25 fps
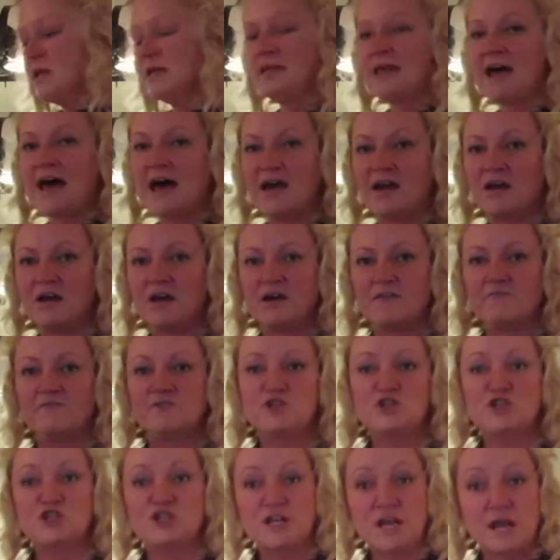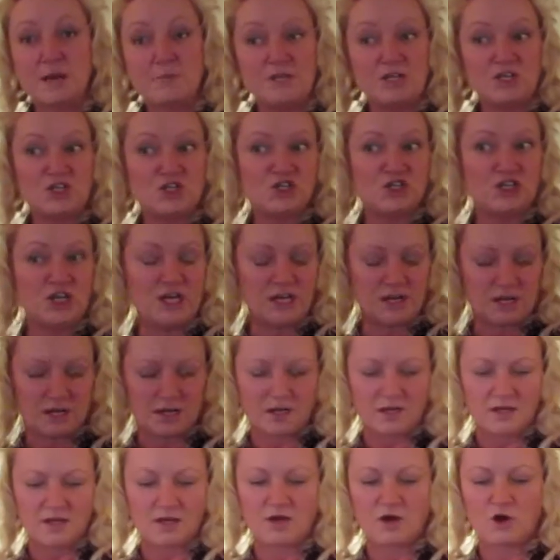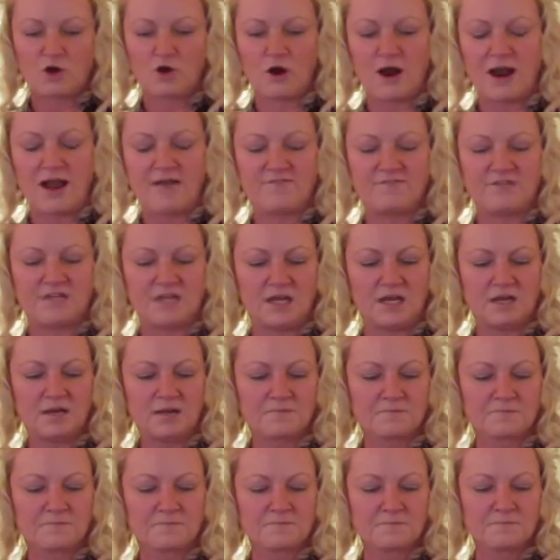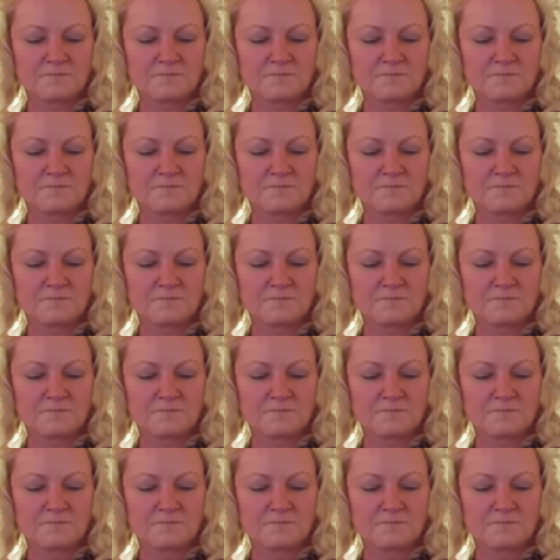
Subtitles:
a lot of shabby chic crafting.